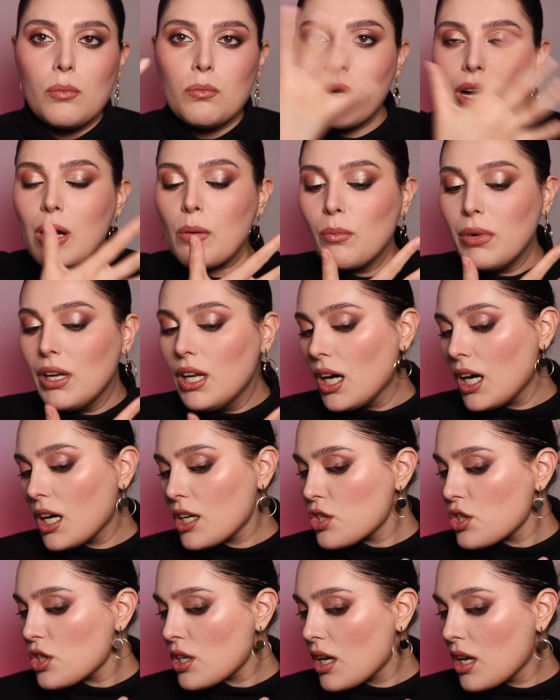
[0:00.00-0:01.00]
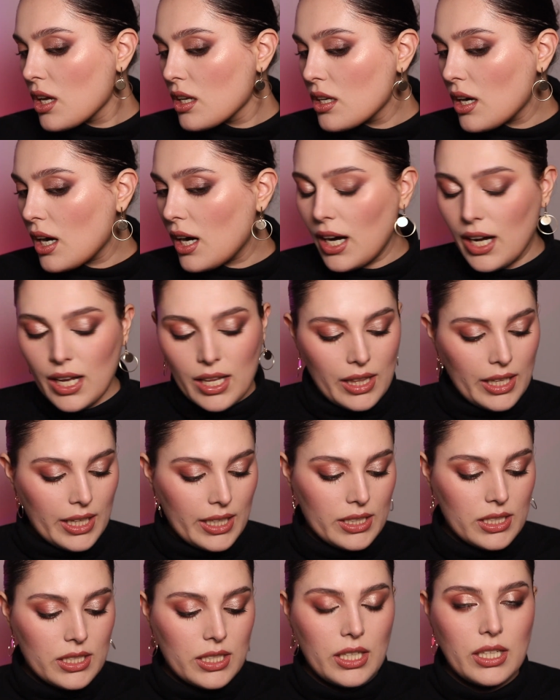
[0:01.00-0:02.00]
My blush and
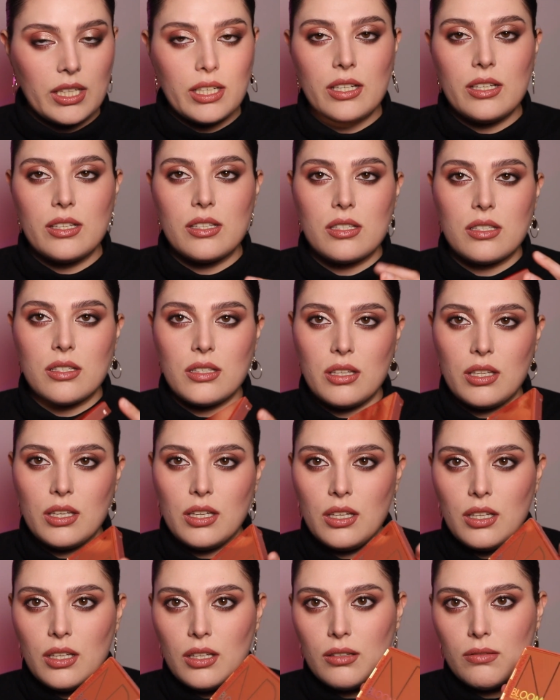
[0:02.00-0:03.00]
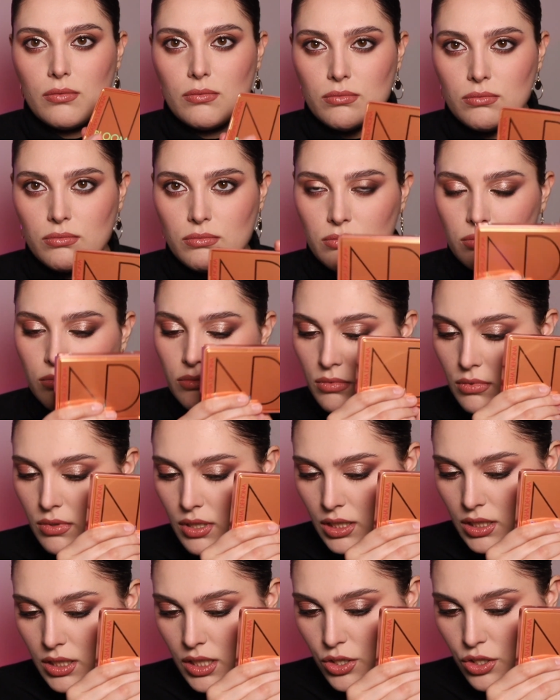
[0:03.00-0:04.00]
highlighter is the
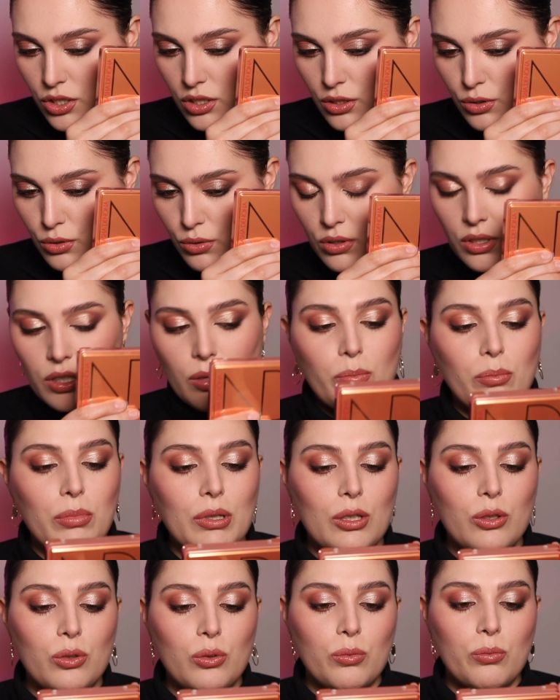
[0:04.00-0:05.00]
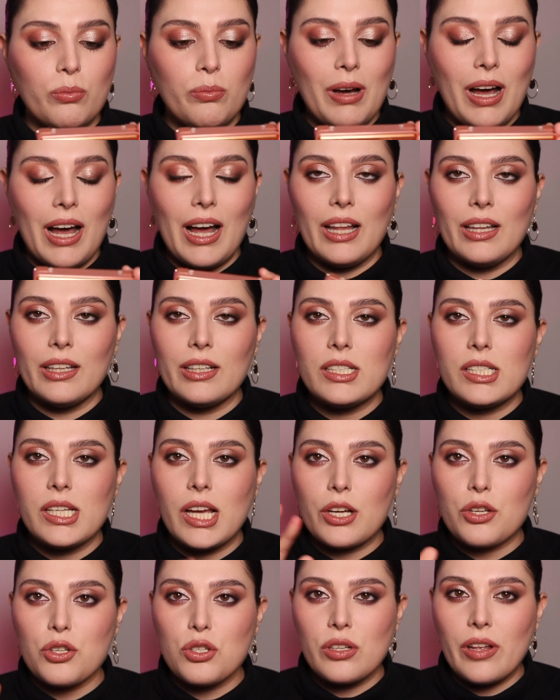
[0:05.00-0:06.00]
Natasha Denona Bloom palette. I
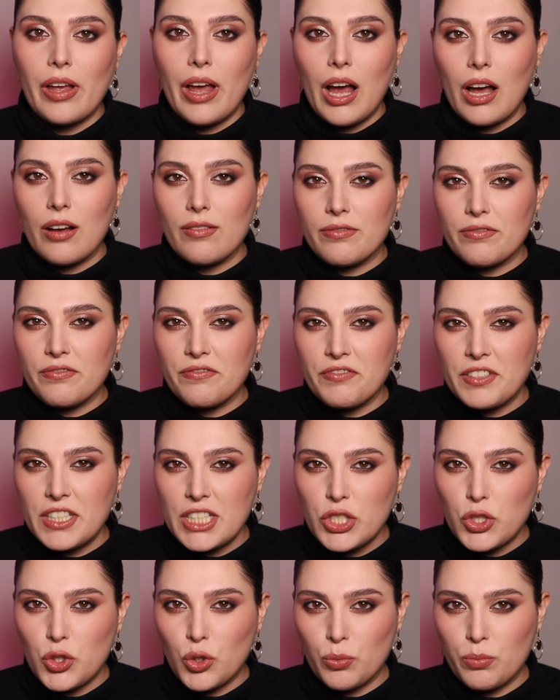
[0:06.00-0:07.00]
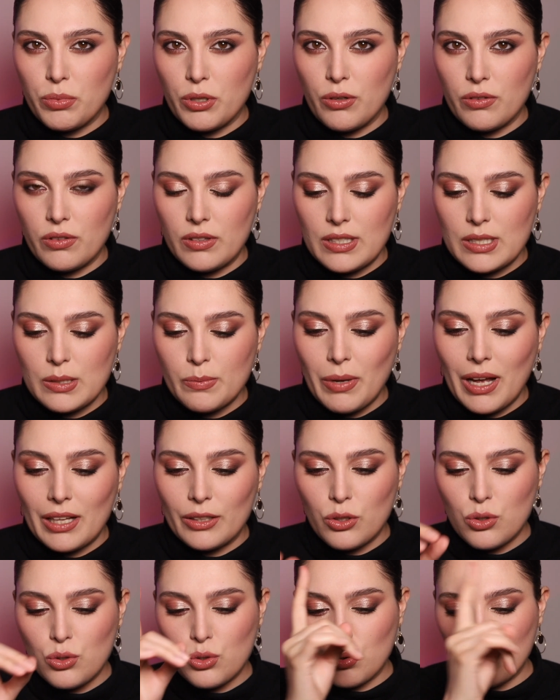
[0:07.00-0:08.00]
actually have a video about this
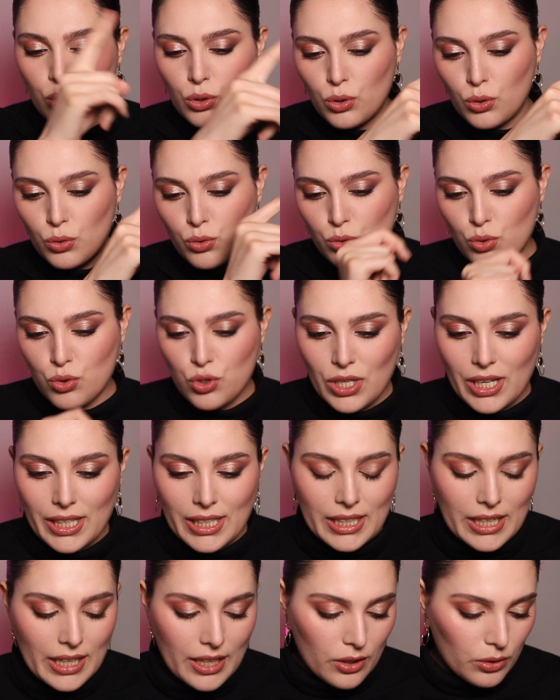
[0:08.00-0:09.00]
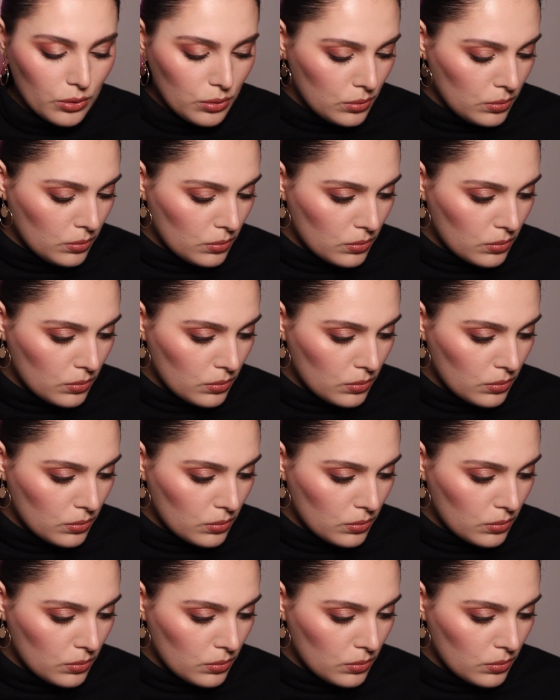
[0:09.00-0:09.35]
palette, so you can also check it out.